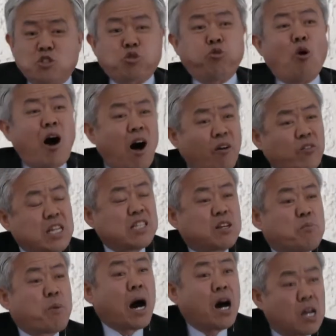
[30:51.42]
12 in
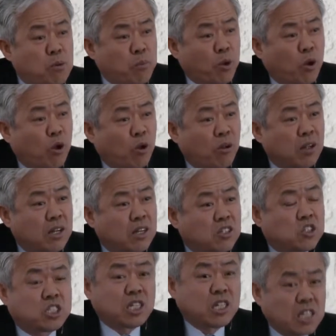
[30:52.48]
the Bible
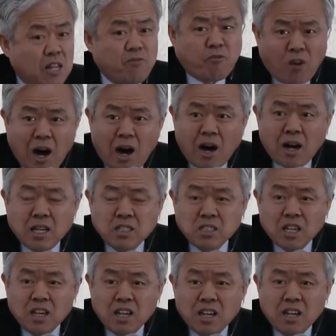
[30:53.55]
signifies
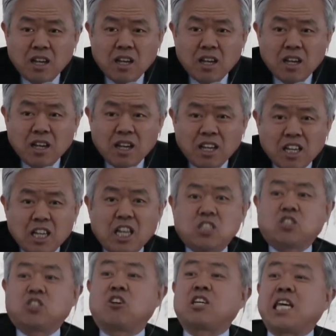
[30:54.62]

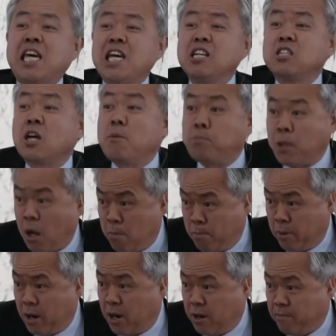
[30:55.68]
it's a kingdom
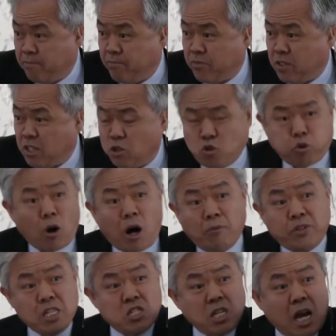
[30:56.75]
number.
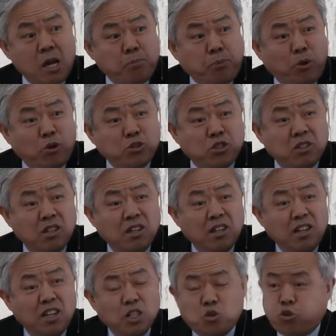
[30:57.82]
12 disciples,
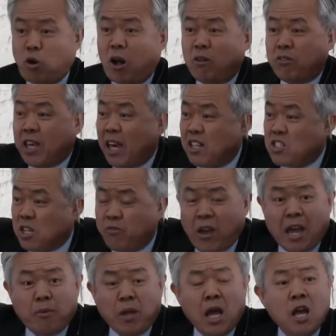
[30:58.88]
12 gates of
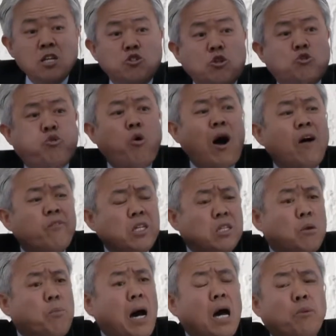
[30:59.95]
heaven. So 12 in
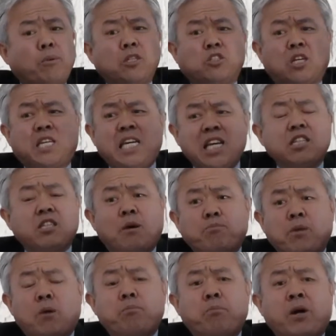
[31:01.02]
the Bible is a
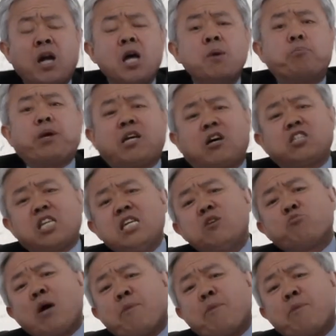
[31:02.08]
kingdom number because it